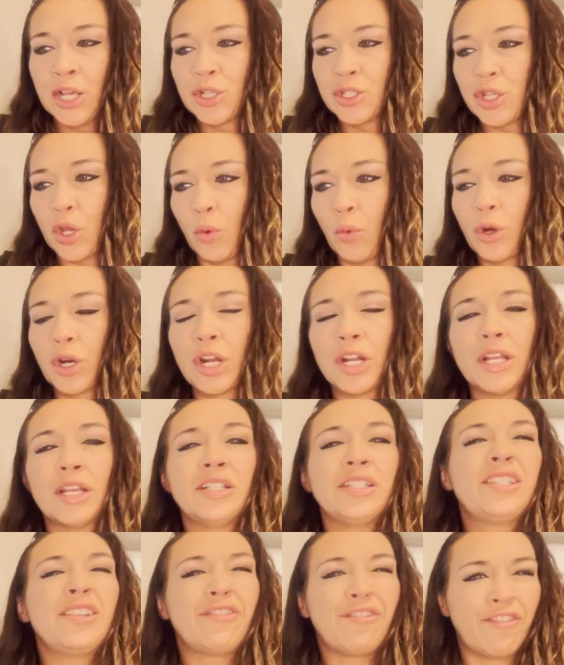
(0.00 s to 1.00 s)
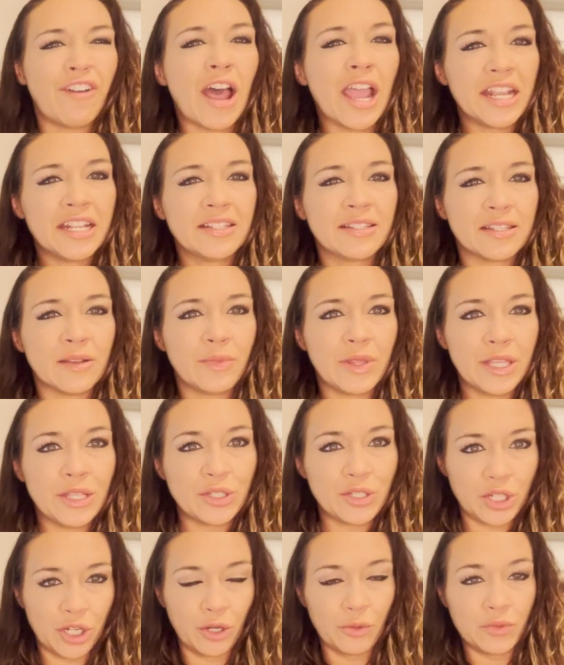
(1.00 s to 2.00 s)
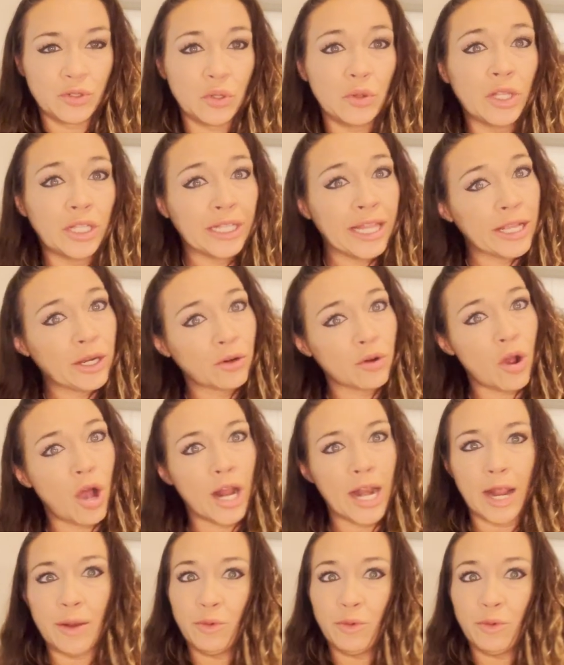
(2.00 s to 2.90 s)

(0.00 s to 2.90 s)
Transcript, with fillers: So we're gonna define some of these terms so that later on,